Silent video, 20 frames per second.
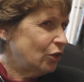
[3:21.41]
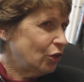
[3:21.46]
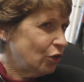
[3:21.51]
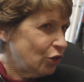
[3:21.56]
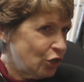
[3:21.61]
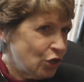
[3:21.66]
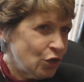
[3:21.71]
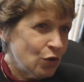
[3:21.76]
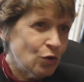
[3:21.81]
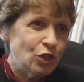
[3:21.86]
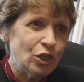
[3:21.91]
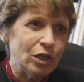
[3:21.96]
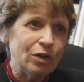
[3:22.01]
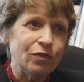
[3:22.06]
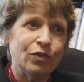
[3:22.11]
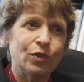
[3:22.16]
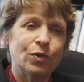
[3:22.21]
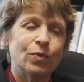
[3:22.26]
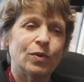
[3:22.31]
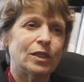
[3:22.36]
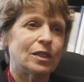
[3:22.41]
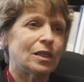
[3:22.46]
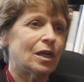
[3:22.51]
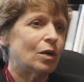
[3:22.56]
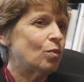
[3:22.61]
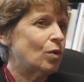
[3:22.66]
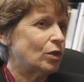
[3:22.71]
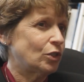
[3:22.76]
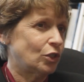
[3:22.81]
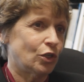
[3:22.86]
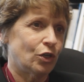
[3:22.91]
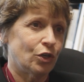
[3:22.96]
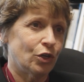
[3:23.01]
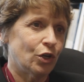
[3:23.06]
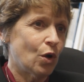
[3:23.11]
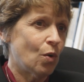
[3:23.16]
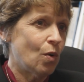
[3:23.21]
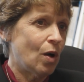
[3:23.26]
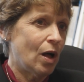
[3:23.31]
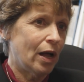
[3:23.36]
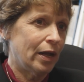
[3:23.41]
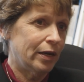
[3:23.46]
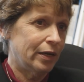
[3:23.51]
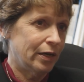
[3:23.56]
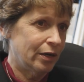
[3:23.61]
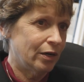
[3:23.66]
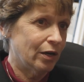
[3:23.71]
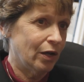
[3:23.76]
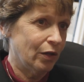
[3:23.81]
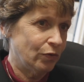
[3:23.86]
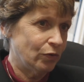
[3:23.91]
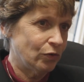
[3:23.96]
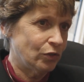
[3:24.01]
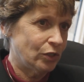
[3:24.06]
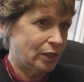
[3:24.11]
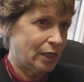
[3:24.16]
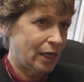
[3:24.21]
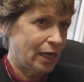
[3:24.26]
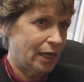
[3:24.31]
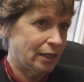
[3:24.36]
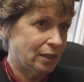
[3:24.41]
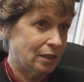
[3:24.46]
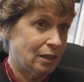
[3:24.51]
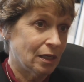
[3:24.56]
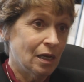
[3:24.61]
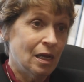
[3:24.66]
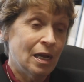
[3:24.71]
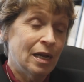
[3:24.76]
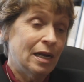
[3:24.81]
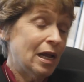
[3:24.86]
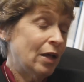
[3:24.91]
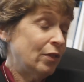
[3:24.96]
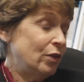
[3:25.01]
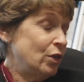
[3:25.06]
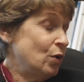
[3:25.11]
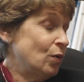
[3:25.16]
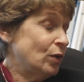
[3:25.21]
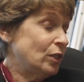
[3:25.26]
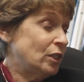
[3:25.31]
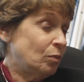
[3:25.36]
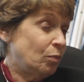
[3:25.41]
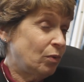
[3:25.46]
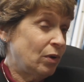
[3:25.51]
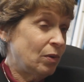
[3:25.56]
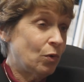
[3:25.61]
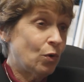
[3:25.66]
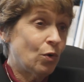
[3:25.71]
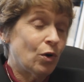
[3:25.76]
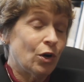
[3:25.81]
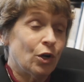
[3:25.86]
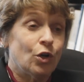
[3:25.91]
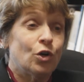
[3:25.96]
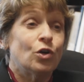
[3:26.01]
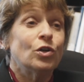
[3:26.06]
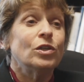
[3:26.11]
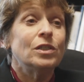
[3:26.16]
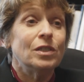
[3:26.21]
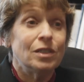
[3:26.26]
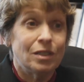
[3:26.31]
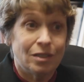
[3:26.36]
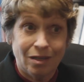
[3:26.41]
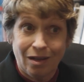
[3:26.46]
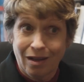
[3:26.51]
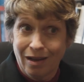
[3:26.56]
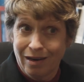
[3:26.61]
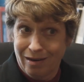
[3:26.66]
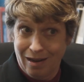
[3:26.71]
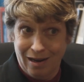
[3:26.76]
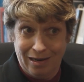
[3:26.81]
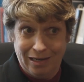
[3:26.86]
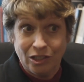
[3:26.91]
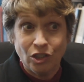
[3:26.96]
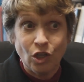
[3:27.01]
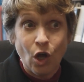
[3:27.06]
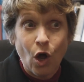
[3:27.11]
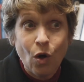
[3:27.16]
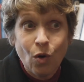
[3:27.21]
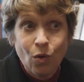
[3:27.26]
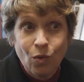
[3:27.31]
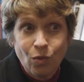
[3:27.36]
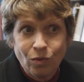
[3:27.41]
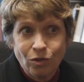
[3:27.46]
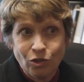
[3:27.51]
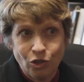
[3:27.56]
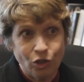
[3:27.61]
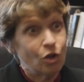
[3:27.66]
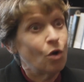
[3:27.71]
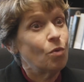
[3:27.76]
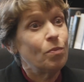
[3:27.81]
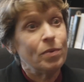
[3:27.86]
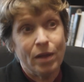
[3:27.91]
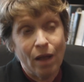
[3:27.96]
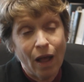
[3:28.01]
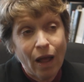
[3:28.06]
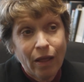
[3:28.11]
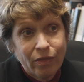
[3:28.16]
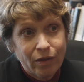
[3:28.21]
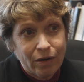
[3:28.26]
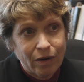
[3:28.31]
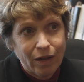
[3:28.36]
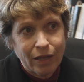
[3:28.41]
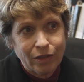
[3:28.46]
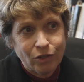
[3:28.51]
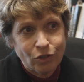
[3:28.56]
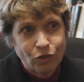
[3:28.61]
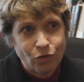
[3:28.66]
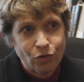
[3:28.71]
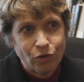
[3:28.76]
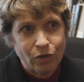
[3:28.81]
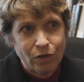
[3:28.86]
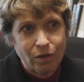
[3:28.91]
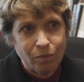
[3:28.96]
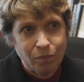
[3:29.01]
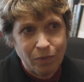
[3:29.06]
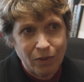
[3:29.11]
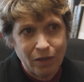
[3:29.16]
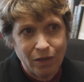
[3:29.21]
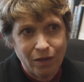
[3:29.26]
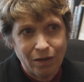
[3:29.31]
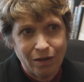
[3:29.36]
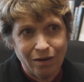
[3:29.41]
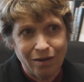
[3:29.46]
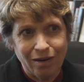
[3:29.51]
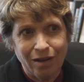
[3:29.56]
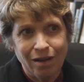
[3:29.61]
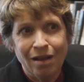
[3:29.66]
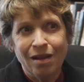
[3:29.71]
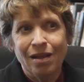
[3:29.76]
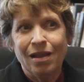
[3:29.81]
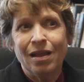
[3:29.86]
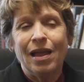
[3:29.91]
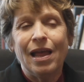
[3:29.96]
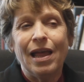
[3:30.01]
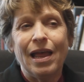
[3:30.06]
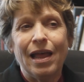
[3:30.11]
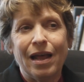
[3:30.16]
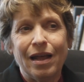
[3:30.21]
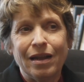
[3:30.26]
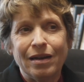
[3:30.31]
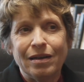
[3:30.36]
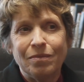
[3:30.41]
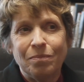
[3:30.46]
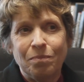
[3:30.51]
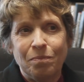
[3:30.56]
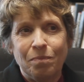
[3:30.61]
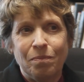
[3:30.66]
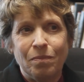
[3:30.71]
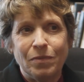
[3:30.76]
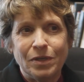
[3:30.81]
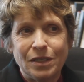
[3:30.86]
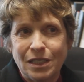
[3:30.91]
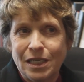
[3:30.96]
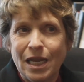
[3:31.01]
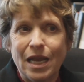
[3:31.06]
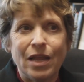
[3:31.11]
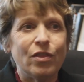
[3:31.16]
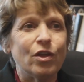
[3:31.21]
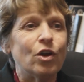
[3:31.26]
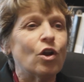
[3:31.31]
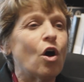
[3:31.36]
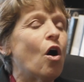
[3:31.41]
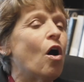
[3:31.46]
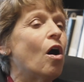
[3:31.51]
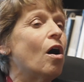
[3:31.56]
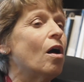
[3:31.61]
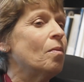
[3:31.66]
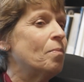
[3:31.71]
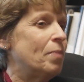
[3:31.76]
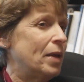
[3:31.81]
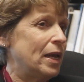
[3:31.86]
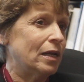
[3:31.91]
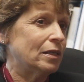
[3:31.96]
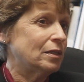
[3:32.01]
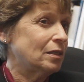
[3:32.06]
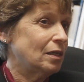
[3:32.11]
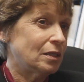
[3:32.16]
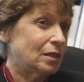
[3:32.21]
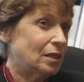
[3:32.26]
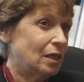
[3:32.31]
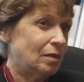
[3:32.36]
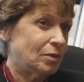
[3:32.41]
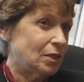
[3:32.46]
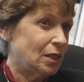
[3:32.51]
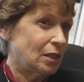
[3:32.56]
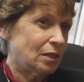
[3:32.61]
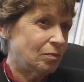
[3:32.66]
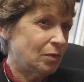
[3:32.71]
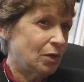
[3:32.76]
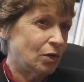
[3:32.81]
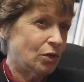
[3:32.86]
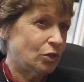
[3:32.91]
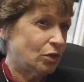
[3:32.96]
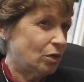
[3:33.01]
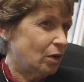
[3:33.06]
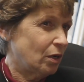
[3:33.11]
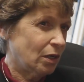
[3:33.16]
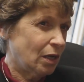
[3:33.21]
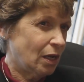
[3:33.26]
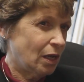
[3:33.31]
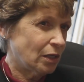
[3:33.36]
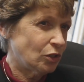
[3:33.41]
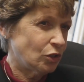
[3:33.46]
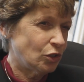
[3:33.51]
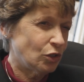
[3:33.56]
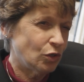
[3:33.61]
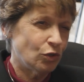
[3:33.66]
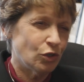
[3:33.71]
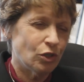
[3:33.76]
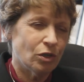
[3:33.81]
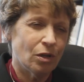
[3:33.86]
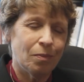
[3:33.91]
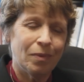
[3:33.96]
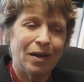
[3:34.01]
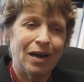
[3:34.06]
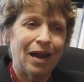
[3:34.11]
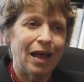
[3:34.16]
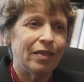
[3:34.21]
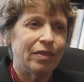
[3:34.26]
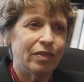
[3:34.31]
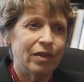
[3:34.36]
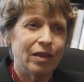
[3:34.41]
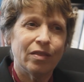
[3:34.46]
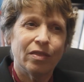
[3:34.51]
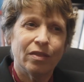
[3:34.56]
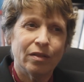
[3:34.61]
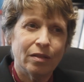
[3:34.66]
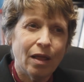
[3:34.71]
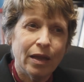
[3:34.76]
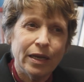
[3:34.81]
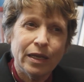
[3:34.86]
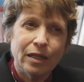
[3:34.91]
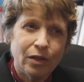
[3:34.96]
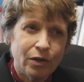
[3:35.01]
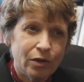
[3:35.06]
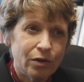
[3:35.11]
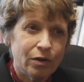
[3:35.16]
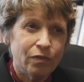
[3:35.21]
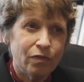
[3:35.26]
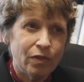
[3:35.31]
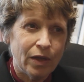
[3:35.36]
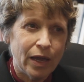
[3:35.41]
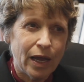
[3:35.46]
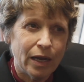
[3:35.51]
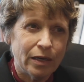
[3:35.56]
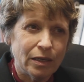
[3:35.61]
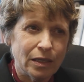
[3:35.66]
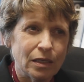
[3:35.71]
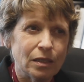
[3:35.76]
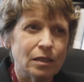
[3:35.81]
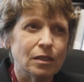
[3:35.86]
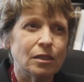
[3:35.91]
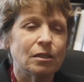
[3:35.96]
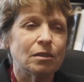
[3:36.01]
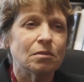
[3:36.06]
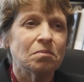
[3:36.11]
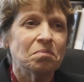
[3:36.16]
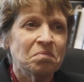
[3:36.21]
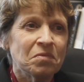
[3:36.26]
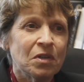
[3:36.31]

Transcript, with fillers: a huge influence on what's going to go on in other states. Now, the U.S. Supreme Court could decide on its own to go beyond the Ninth Circuit opinion and say that all bans on same sex marriage are unconstitutional, but I think the likelihood of that is